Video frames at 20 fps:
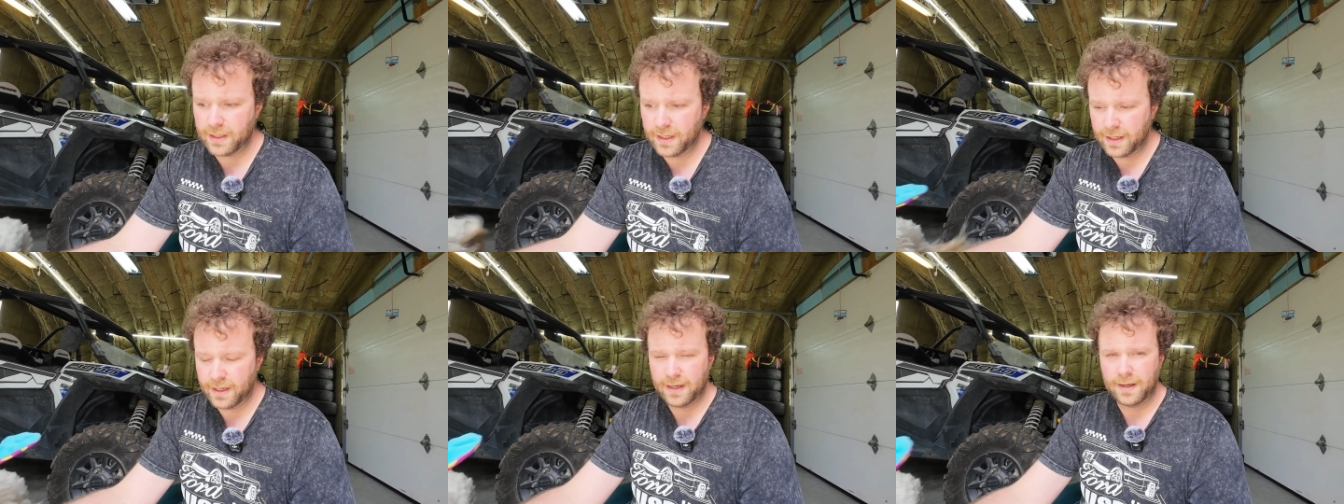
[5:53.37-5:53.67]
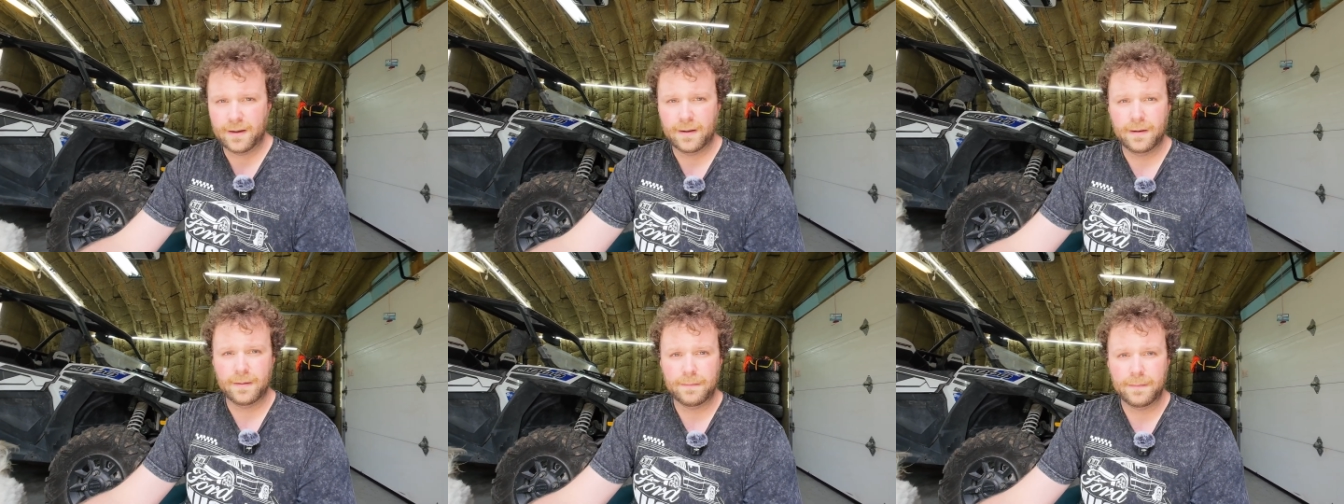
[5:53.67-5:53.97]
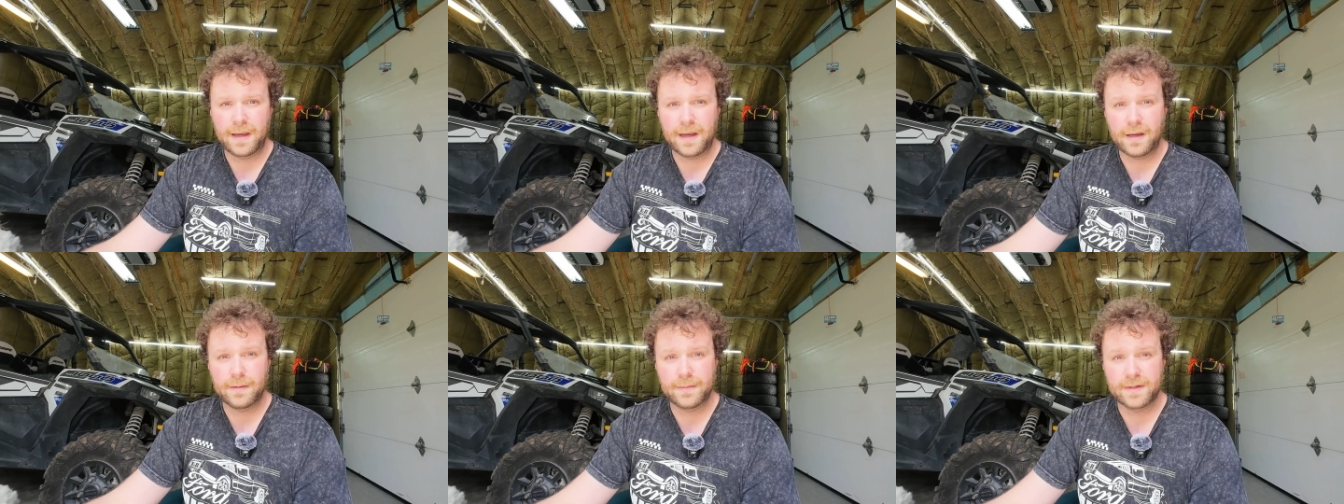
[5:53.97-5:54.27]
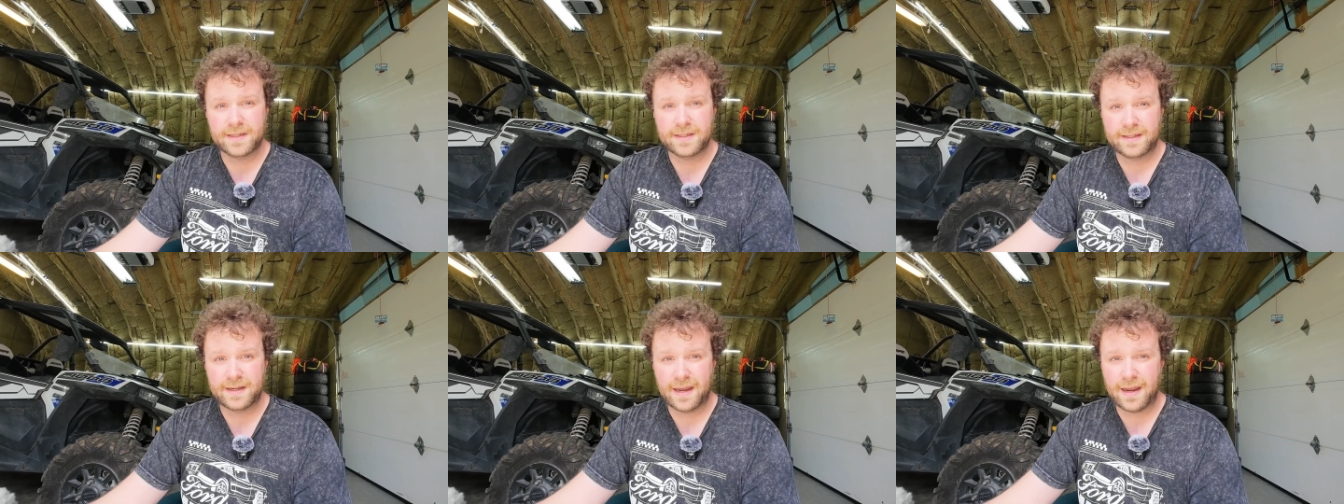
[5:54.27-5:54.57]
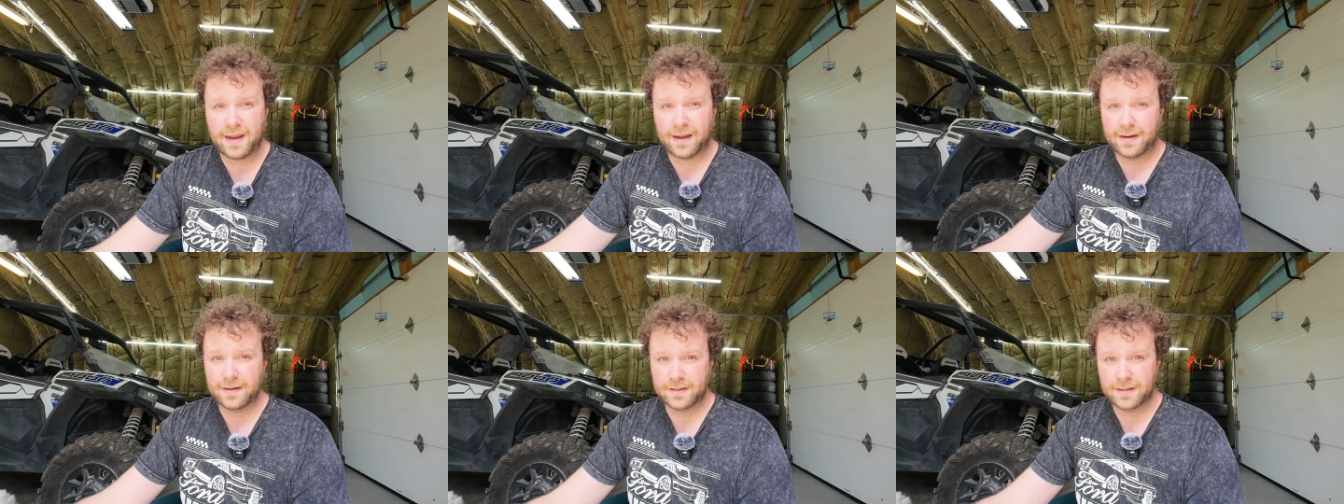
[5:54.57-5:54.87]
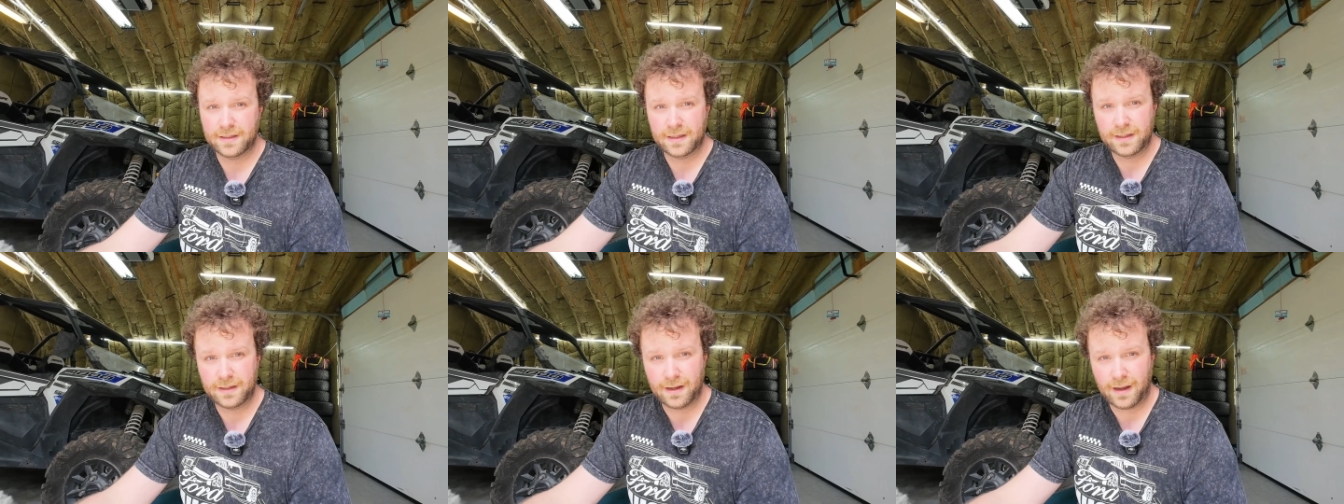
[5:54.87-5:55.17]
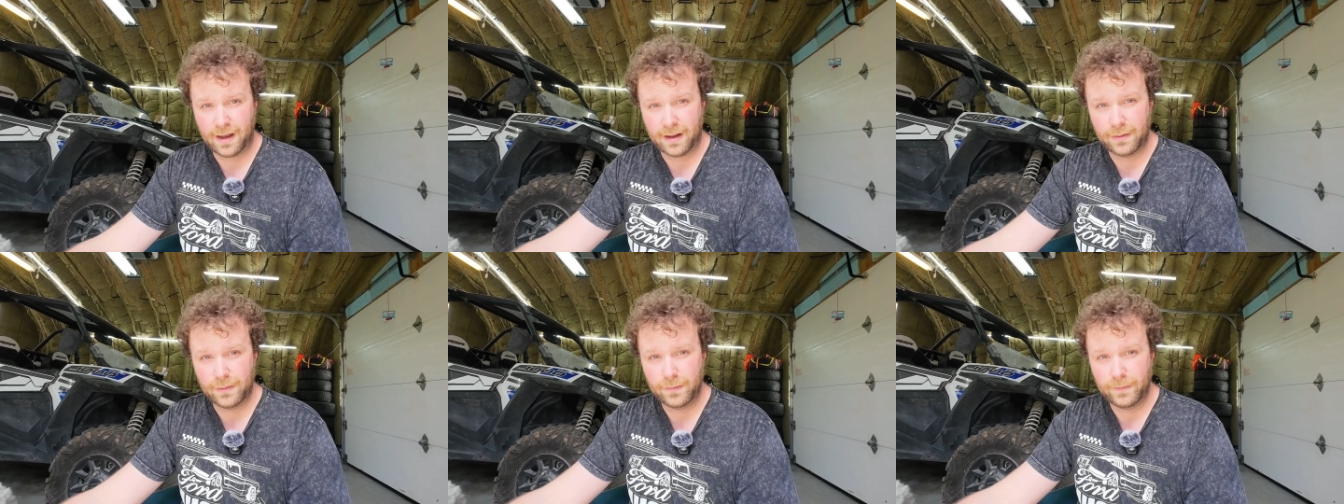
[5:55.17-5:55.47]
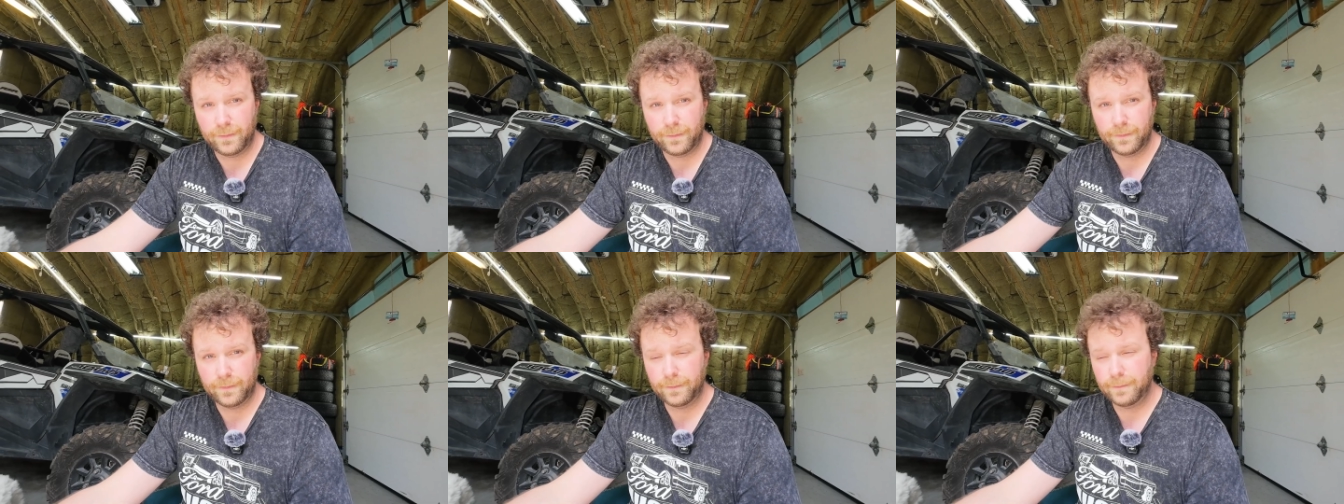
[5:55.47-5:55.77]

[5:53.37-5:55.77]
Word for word: to make a mistake because I don't